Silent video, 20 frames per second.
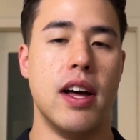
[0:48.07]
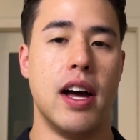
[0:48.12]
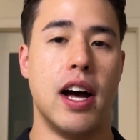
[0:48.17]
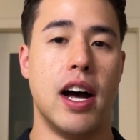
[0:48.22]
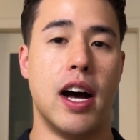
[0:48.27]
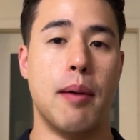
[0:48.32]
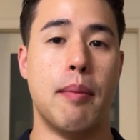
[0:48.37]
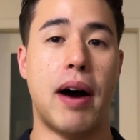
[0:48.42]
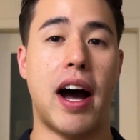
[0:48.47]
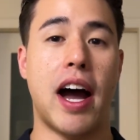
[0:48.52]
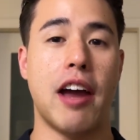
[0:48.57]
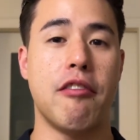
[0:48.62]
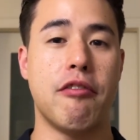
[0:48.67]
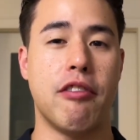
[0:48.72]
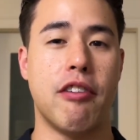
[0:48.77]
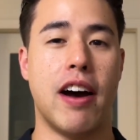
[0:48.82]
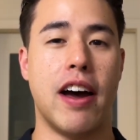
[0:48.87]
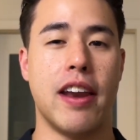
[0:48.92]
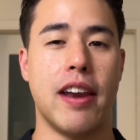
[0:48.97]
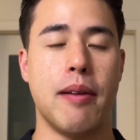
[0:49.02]
I
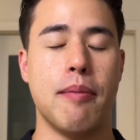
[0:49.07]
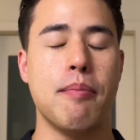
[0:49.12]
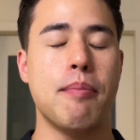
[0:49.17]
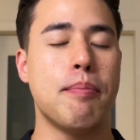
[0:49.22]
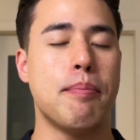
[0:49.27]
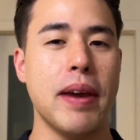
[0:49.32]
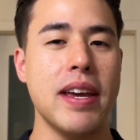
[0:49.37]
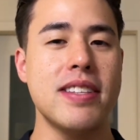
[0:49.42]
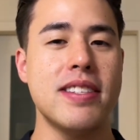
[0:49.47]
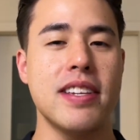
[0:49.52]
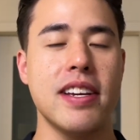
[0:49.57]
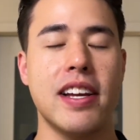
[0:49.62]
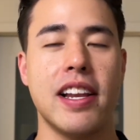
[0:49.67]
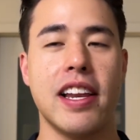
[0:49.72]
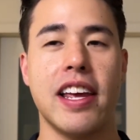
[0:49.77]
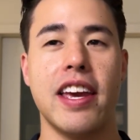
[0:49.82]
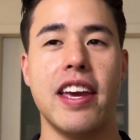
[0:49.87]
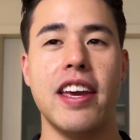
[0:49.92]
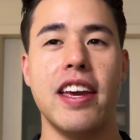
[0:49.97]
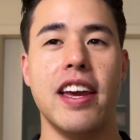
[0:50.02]
run
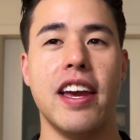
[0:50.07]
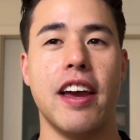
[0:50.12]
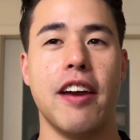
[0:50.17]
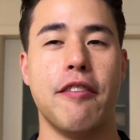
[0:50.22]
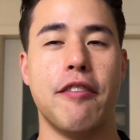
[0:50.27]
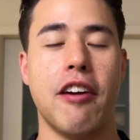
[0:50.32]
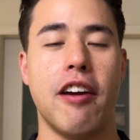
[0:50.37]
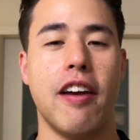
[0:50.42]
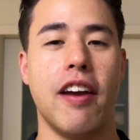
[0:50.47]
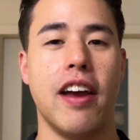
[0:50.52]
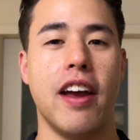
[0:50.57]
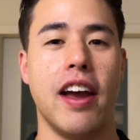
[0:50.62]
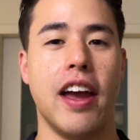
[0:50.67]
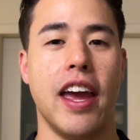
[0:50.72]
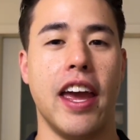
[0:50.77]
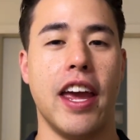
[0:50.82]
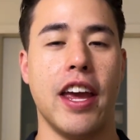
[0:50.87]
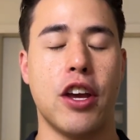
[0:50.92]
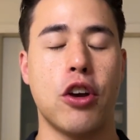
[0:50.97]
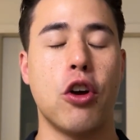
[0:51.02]
basically
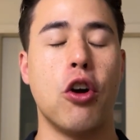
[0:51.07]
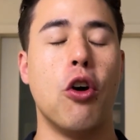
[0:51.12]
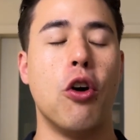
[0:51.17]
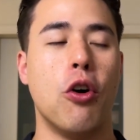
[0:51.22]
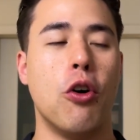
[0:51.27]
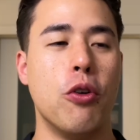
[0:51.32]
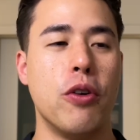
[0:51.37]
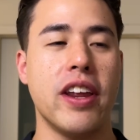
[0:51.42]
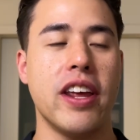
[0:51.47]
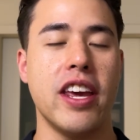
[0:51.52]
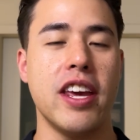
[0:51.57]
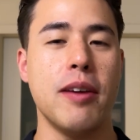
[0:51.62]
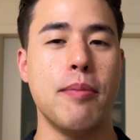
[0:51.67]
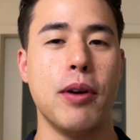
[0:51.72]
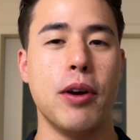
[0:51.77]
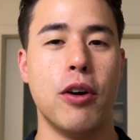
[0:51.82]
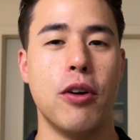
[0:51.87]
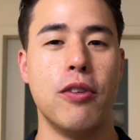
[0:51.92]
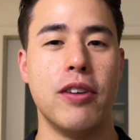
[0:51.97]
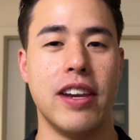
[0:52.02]
a cold
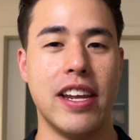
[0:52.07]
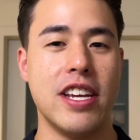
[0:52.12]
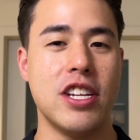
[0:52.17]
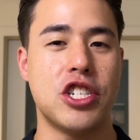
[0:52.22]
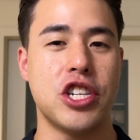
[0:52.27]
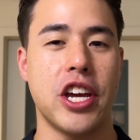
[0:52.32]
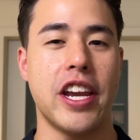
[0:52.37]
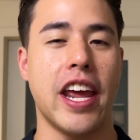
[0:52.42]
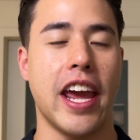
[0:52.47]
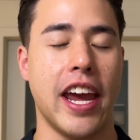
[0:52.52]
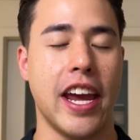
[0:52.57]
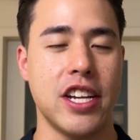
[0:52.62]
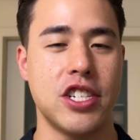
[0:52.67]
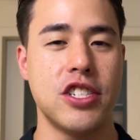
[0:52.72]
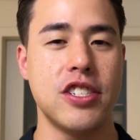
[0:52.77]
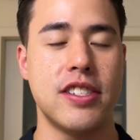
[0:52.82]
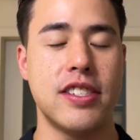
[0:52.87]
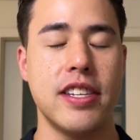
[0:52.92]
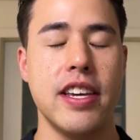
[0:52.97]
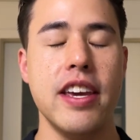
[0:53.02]
email lead gen
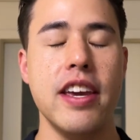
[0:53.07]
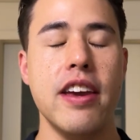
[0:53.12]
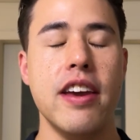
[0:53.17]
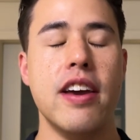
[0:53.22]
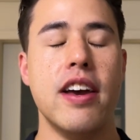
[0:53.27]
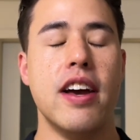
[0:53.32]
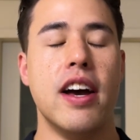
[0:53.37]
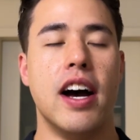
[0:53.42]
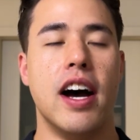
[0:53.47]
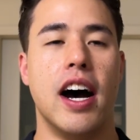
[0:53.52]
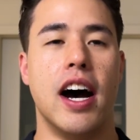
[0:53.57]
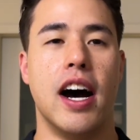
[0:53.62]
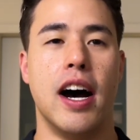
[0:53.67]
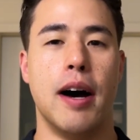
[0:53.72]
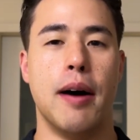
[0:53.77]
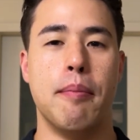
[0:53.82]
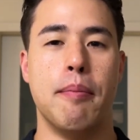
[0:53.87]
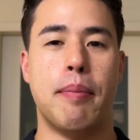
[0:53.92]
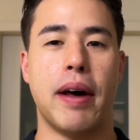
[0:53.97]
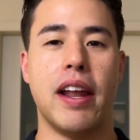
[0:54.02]
agency,
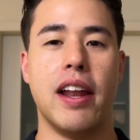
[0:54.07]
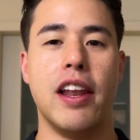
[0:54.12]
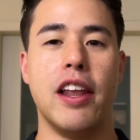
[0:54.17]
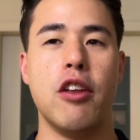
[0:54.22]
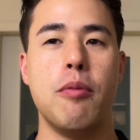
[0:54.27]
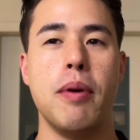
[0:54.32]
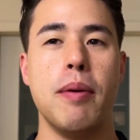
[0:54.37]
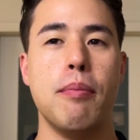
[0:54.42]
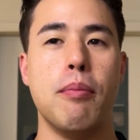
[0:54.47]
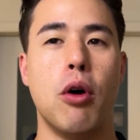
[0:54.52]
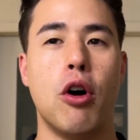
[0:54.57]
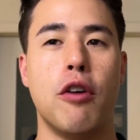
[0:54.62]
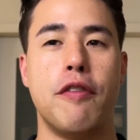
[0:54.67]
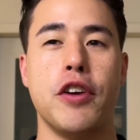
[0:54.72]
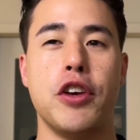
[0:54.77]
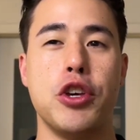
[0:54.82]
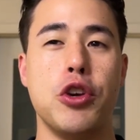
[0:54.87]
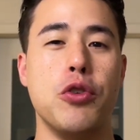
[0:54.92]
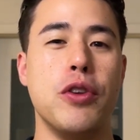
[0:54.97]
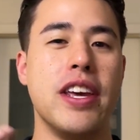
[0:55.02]
but a little bit more of
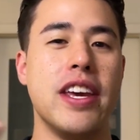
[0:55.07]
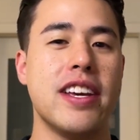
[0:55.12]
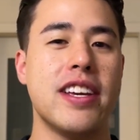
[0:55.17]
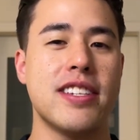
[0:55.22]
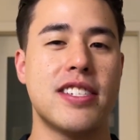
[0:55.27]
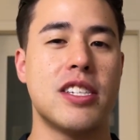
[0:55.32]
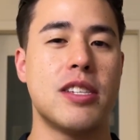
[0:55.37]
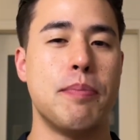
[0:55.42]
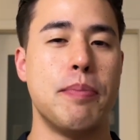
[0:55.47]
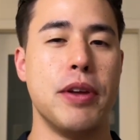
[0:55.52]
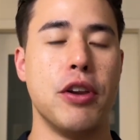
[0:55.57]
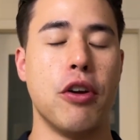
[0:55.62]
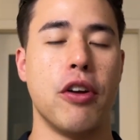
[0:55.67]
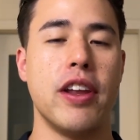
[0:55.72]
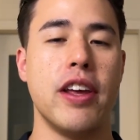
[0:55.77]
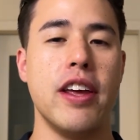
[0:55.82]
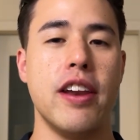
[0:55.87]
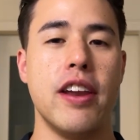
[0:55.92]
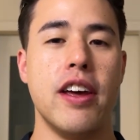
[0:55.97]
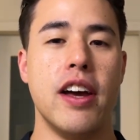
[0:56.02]
a unique spin on
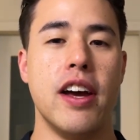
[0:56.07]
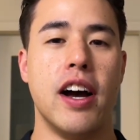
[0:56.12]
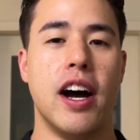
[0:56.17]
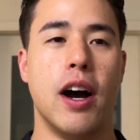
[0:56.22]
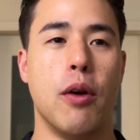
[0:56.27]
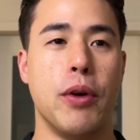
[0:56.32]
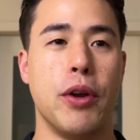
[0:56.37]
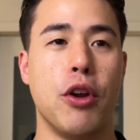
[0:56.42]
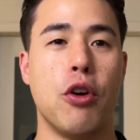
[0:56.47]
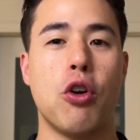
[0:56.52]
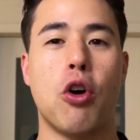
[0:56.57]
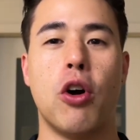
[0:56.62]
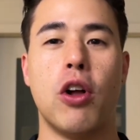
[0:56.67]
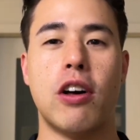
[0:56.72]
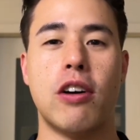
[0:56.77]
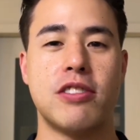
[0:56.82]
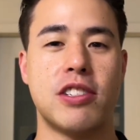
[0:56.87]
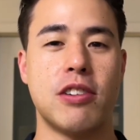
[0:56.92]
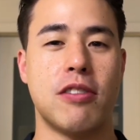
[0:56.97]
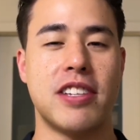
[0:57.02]
it. We don't call
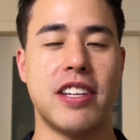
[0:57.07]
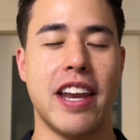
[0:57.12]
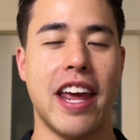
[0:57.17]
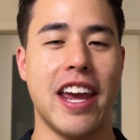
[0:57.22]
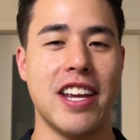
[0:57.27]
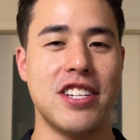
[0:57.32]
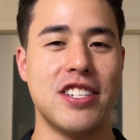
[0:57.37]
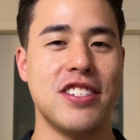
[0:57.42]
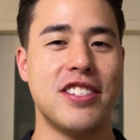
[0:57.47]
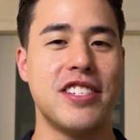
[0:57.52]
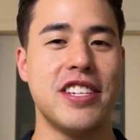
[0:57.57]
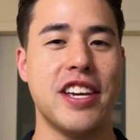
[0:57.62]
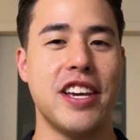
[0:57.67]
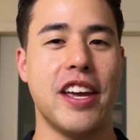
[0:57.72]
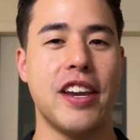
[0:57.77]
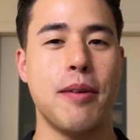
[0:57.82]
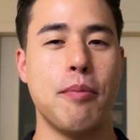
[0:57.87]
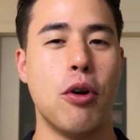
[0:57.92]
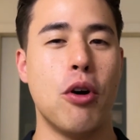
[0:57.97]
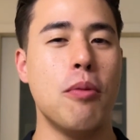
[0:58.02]
ourselves an agency
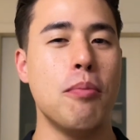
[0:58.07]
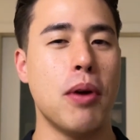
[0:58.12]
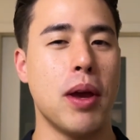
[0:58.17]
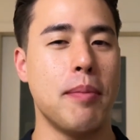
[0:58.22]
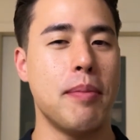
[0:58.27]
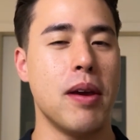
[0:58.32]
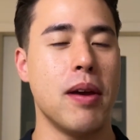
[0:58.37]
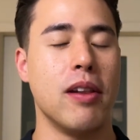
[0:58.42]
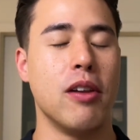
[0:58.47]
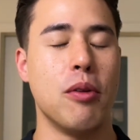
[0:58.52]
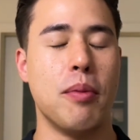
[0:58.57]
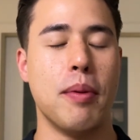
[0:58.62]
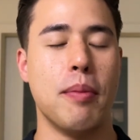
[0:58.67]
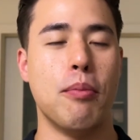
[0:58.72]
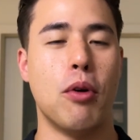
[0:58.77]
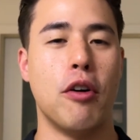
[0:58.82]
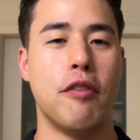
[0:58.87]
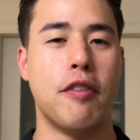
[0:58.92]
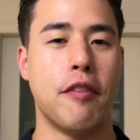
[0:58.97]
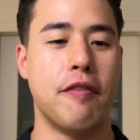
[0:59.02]
anymore, maybe a little bit
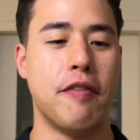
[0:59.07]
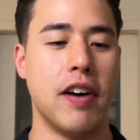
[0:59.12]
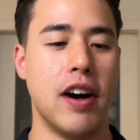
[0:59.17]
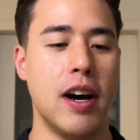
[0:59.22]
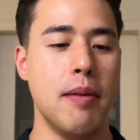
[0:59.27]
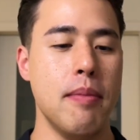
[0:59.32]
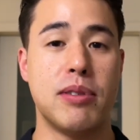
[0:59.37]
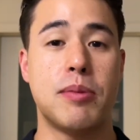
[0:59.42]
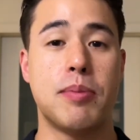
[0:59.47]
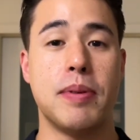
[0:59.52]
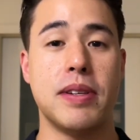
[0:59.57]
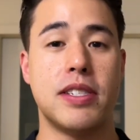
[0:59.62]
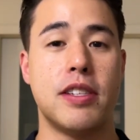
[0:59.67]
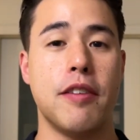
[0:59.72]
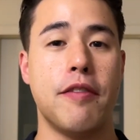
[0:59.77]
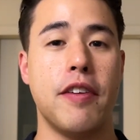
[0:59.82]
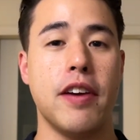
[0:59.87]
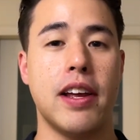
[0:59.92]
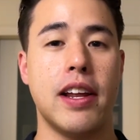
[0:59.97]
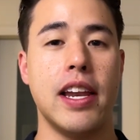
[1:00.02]
more of a firm.
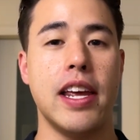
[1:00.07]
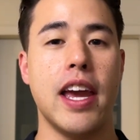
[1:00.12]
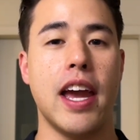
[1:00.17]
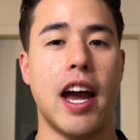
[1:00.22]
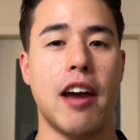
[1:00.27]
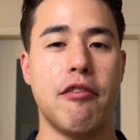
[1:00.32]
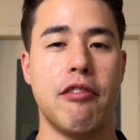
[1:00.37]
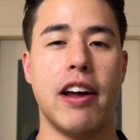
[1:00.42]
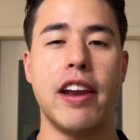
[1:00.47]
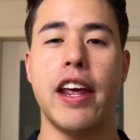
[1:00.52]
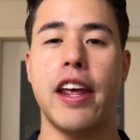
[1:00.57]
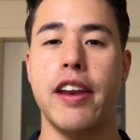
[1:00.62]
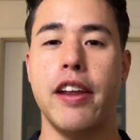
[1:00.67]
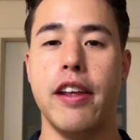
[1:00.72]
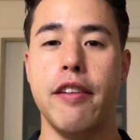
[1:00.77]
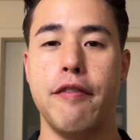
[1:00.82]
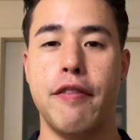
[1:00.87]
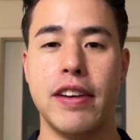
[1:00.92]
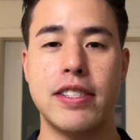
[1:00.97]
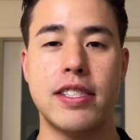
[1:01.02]
Specifically, I run an
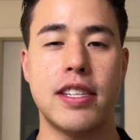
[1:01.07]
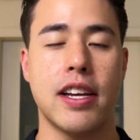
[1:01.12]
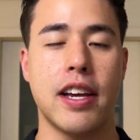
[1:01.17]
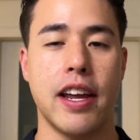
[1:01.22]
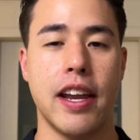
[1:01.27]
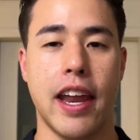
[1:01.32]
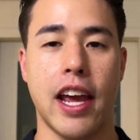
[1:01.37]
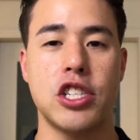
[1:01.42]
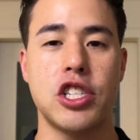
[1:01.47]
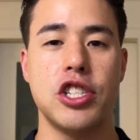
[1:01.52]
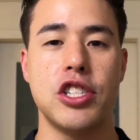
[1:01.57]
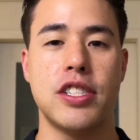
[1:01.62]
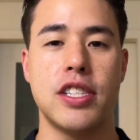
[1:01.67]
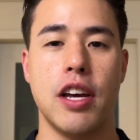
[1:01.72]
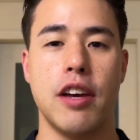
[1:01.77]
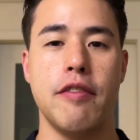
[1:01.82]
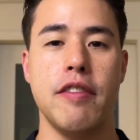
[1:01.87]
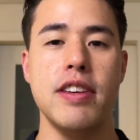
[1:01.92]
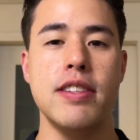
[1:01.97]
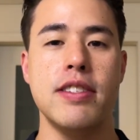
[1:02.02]
investor connection
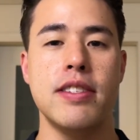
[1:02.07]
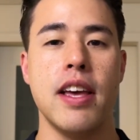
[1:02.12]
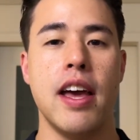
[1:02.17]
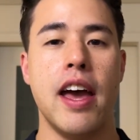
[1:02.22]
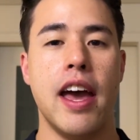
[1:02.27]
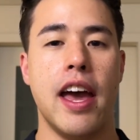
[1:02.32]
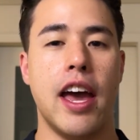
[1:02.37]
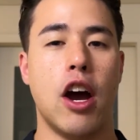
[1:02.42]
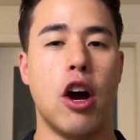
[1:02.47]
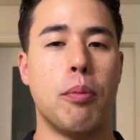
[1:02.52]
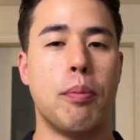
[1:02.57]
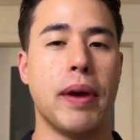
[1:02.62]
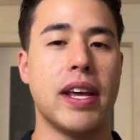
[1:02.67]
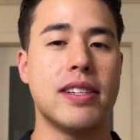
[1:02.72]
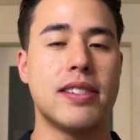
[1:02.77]
service helping